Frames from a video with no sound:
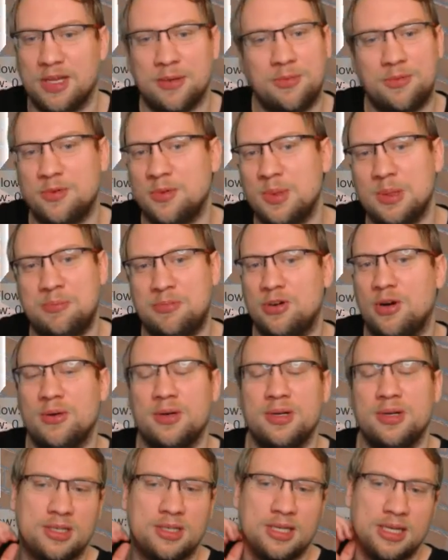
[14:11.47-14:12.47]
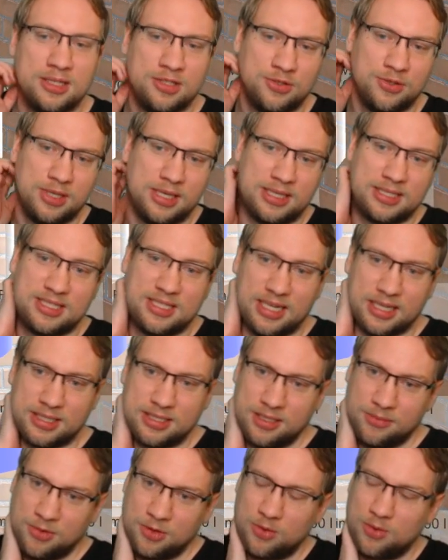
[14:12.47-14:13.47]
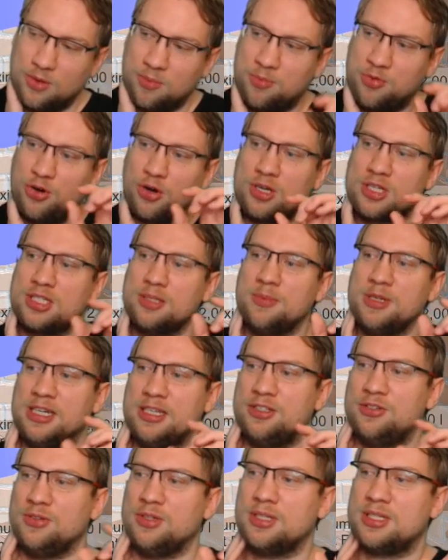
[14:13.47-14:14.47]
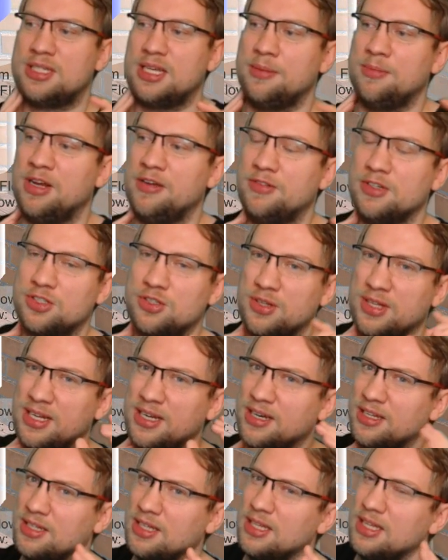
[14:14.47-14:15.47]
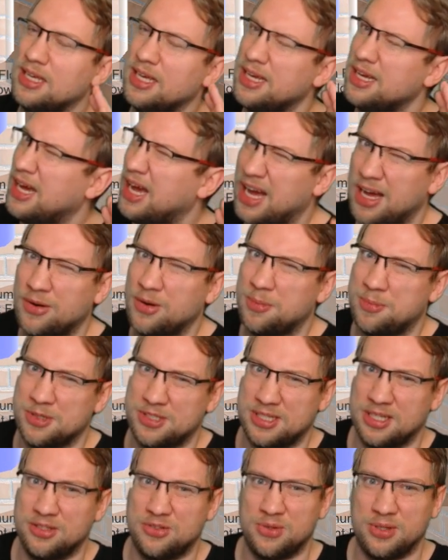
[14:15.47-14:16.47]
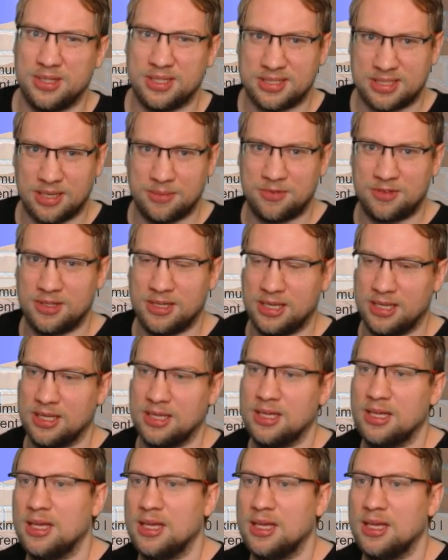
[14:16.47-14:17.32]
They will probably not get to the exact same level, approximately to the same level. So they're not 100% doing the same thing.